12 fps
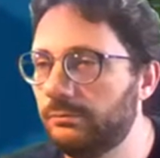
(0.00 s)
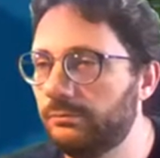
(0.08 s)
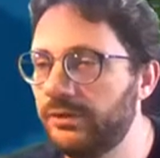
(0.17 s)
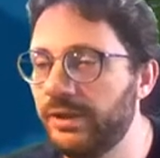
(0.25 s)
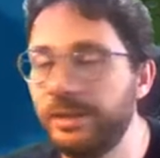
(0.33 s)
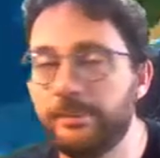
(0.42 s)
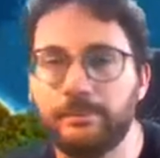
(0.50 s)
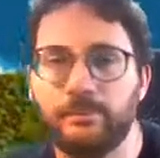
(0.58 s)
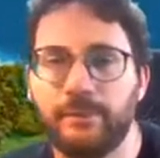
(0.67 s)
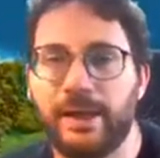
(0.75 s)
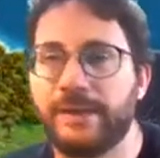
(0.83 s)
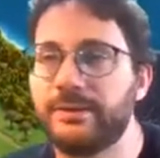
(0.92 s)
Steam.
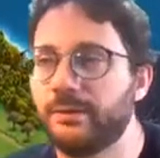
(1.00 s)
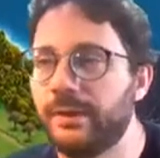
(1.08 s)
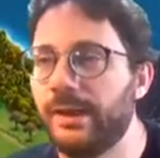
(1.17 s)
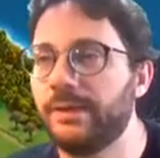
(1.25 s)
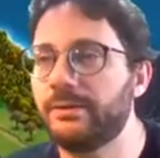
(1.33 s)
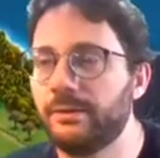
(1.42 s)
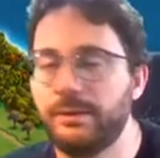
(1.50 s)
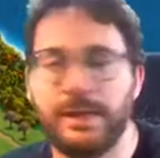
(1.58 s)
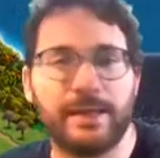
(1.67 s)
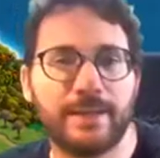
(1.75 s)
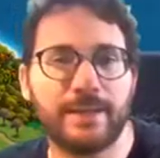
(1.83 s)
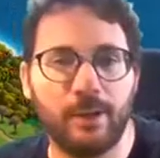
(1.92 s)

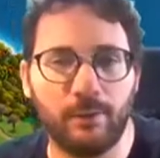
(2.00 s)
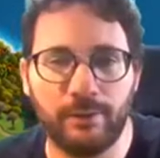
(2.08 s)
That's how